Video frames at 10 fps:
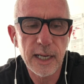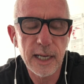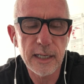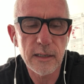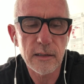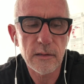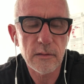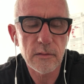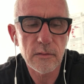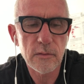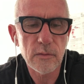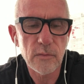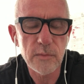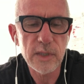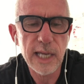And
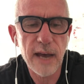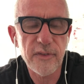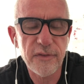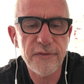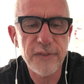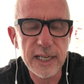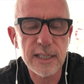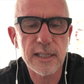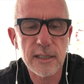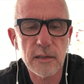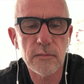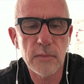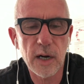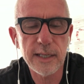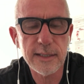when we have a fixed
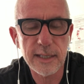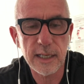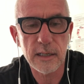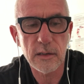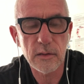mindset,